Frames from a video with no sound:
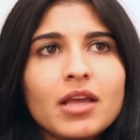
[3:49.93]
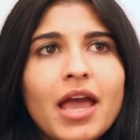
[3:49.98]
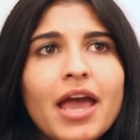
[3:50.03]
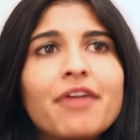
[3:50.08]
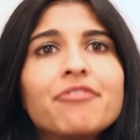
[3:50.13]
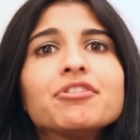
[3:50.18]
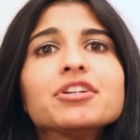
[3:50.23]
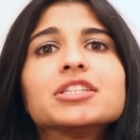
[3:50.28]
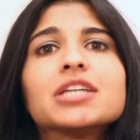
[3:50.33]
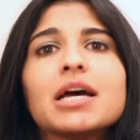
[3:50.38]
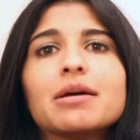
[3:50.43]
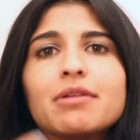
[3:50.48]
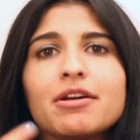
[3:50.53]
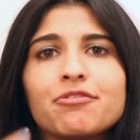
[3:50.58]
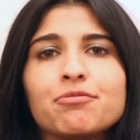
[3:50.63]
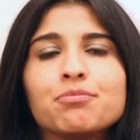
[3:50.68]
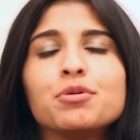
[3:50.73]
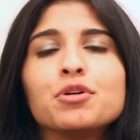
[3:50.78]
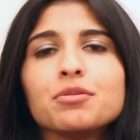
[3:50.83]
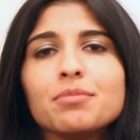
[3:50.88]
every time
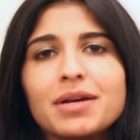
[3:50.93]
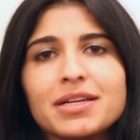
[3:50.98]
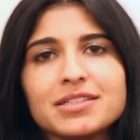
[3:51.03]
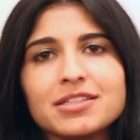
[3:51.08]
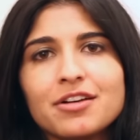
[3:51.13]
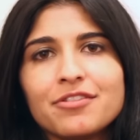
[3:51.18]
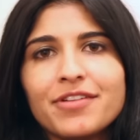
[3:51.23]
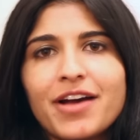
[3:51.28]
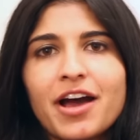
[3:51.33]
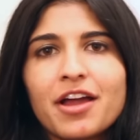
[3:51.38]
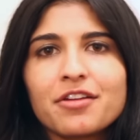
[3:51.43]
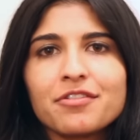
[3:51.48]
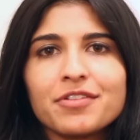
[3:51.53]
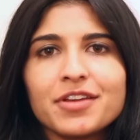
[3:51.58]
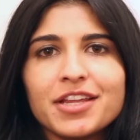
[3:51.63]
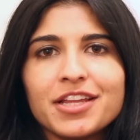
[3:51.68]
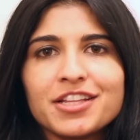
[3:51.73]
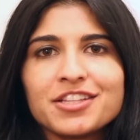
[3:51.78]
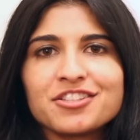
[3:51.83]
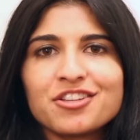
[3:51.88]
I've pulled myself out of
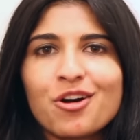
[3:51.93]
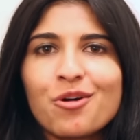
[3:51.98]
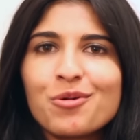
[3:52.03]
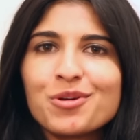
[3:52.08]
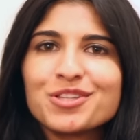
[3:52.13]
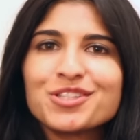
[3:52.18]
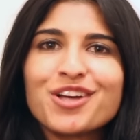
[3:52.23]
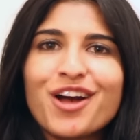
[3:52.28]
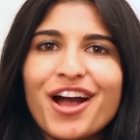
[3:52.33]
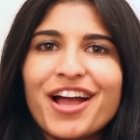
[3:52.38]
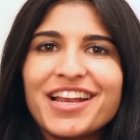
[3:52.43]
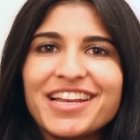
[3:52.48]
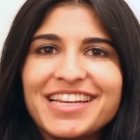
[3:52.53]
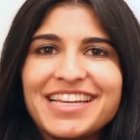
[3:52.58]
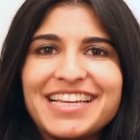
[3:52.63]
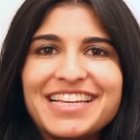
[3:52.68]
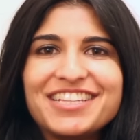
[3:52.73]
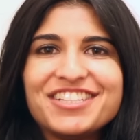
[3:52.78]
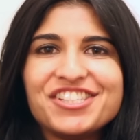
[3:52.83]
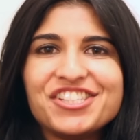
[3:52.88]
it, it's always gotten
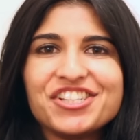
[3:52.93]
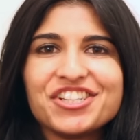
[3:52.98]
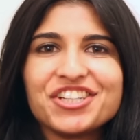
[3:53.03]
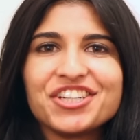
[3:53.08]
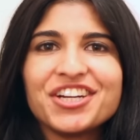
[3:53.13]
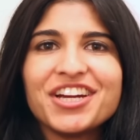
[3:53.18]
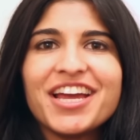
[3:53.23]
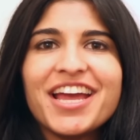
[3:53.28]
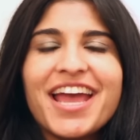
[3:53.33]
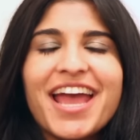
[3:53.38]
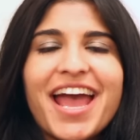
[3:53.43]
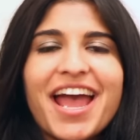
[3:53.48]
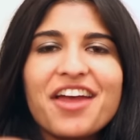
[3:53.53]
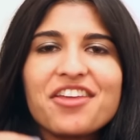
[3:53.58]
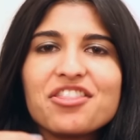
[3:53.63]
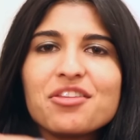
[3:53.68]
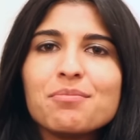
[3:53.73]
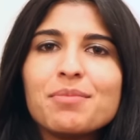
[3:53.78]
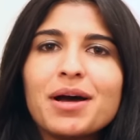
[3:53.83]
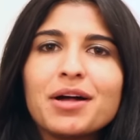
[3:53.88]
easier,
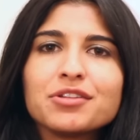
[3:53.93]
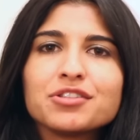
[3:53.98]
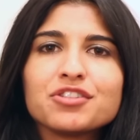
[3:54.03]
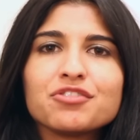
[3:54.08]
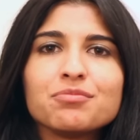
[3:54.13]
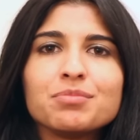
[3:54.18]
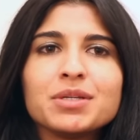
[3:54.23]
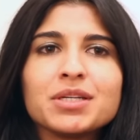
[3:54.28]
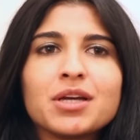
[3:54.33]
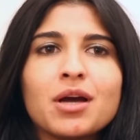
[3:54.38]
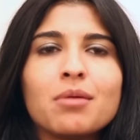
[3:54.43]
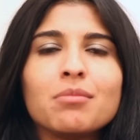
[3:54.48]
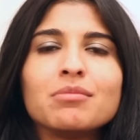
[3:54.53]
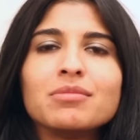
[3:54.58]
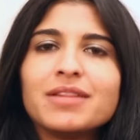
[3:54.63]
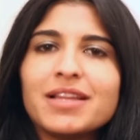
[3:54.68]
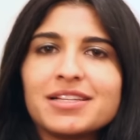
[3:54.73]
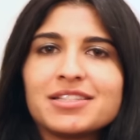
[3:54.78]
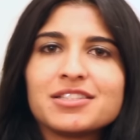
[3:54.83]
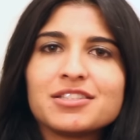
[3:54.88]
and the bouts have
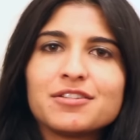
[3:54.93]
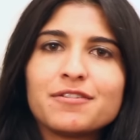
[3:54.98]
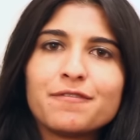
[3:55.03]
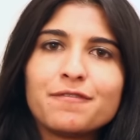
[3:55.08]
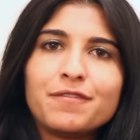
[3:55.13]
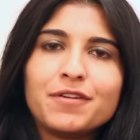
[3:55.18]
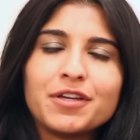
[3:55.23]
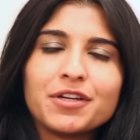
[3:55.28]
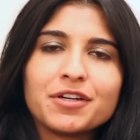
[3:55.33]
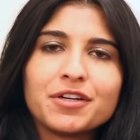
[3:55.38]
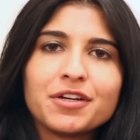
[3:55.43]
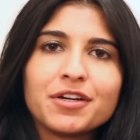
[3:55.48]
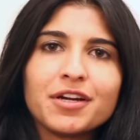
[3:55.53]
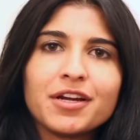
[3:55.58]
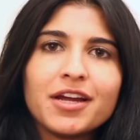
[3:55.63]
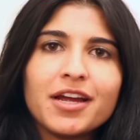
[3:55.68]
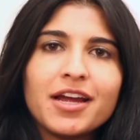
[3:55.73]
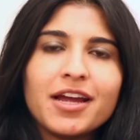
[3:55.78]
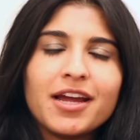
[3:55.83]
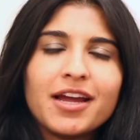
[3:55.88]
become less severe.
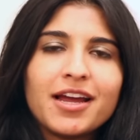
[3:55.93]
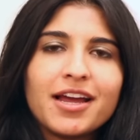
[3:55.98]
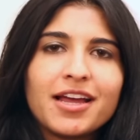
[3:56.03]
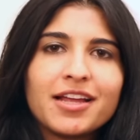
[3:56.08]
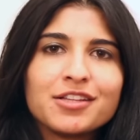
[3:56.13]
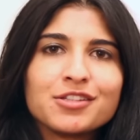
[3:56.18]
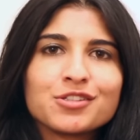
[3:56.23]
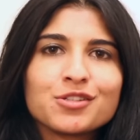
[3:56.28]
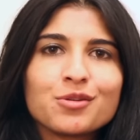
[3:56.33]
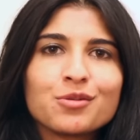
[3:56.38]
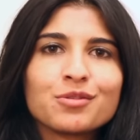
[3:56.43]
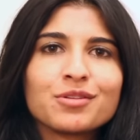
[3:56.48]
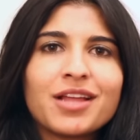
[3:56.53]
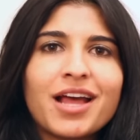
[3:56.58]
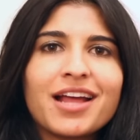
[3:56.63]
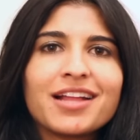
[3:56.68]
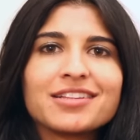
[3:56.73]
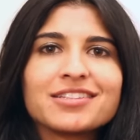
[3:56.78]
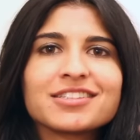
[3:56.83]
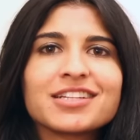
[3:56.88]
And so
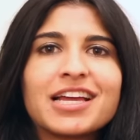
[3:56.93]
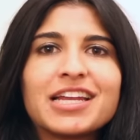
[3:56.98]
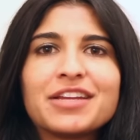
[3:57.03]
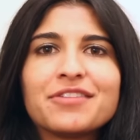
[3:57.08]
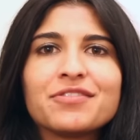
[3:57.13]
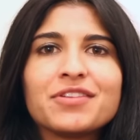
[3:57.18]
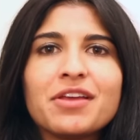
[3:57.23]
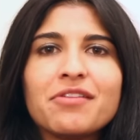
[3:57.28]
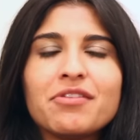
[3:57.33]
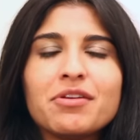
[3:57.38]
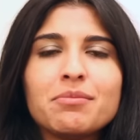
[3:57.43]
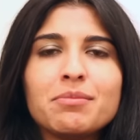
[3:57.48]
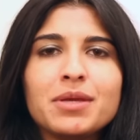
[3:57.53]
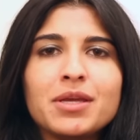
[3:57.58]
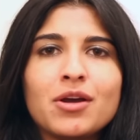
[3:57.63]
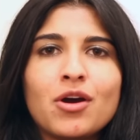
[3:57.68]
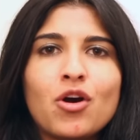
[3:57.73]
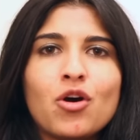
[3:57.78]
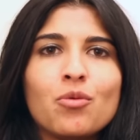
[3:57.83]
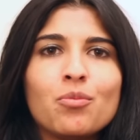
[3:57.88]
that's kind of given
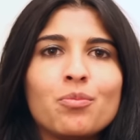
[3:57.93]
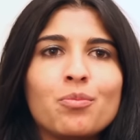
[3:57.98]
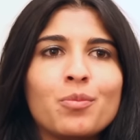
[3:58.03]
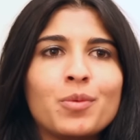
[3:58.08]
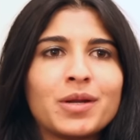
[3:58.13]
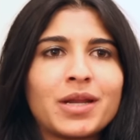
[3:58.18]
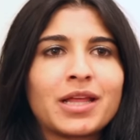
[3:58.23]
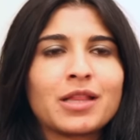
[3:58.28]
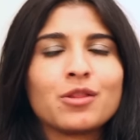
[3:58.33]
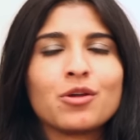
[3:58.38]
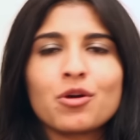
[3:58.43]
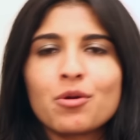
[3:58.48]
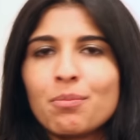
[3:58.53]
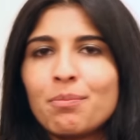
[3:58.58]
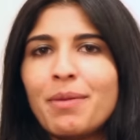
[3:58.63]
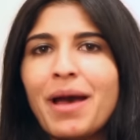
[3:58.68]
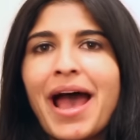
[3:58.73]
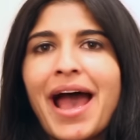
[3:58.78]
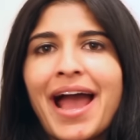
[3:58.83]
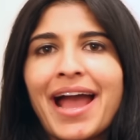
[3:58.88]
me hope when I
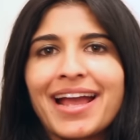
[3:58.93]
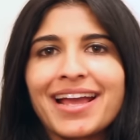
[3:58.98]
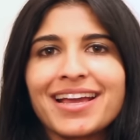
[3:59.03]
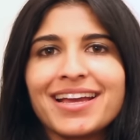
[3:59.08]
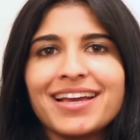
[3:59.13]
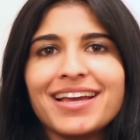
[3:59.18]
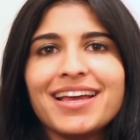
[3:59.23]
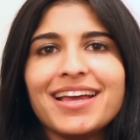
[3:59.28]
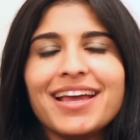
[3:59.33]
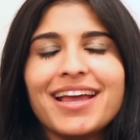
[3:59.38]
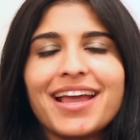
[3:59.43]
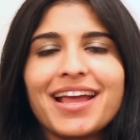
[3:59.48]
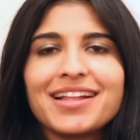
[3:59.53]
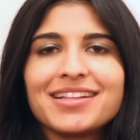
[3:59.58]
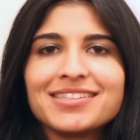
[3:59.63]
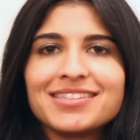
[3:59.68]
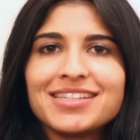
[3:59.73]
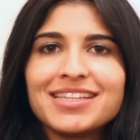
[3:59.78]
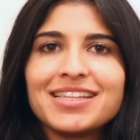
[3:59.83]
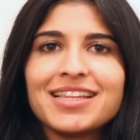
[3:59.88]
look back
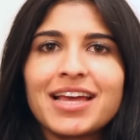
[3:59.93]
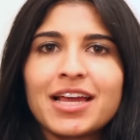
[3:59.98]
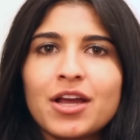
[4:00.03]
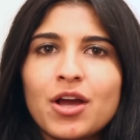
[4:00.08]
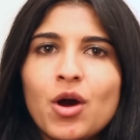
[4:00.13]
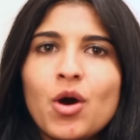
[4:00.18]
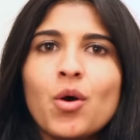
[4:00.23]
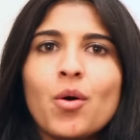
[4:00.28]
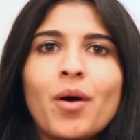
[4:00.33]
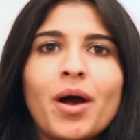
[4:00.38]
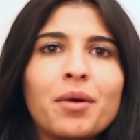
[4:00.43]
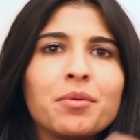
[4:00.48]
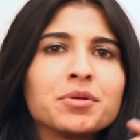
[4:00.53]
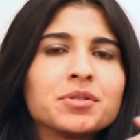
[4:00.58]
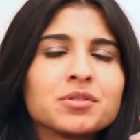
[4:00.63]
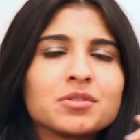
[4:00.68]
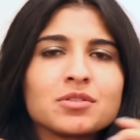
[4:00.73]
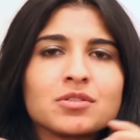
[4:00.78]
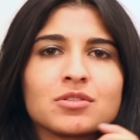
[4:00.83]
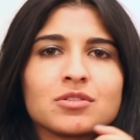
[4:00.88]
and see, like, oh, I
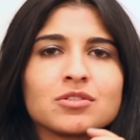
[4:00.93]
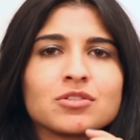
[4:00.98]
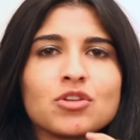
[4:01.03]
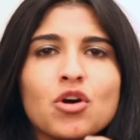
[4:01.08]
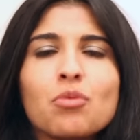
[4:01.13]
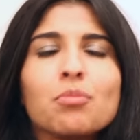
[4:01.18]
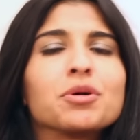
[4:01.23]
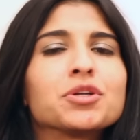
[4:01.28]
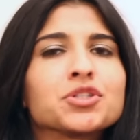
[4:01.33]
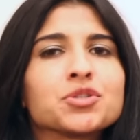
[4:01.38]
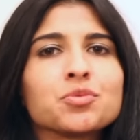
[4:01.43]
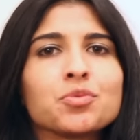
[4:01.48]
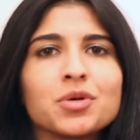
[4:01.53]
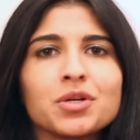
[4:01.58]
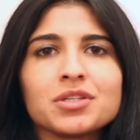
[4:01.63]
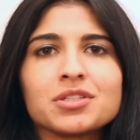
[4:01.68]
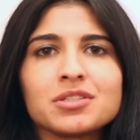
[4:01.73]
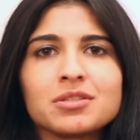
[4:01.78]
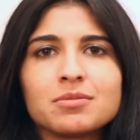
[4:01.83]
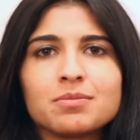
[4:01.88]
was so much
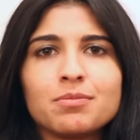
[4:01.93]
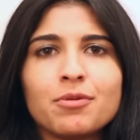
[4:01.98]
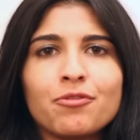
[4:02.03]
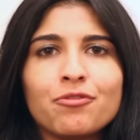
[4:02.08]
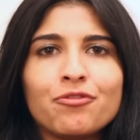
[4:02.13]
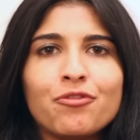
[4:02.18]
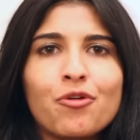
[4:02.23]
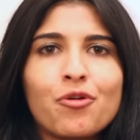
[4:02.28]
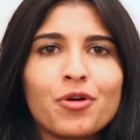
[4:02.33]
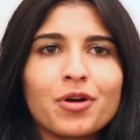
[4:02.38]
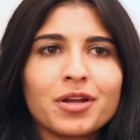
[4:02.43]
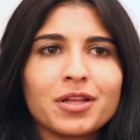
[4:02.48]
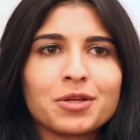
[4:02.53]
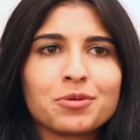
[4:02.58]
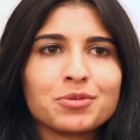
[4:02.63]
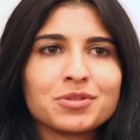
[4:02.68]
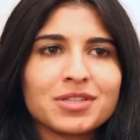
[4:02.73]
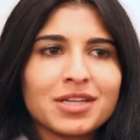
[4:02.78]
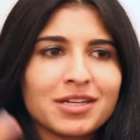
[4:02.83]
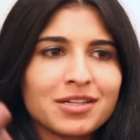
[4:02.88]
worse before.
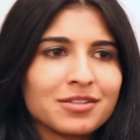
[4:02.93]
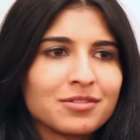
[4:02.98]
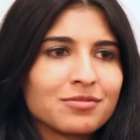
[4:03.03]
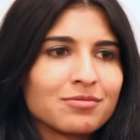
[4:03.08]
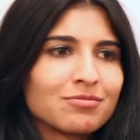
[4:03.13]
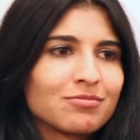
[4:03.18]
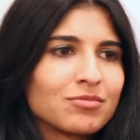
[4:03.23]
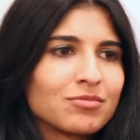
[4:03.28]
It was like a